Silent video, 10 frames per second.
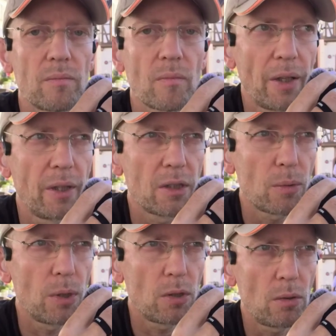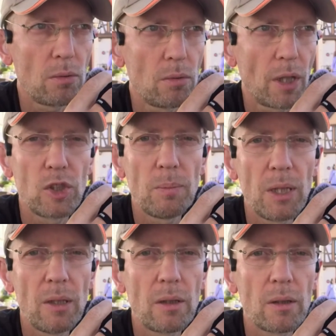I then switched to
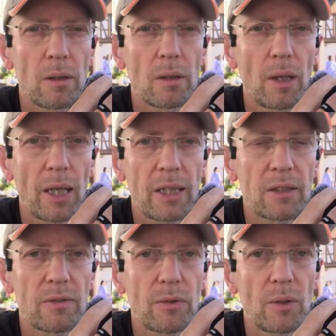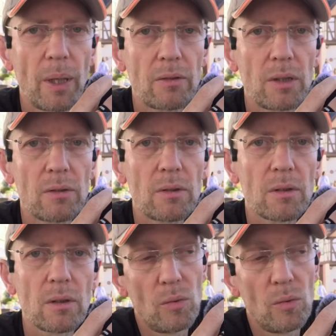RGB lights for the background,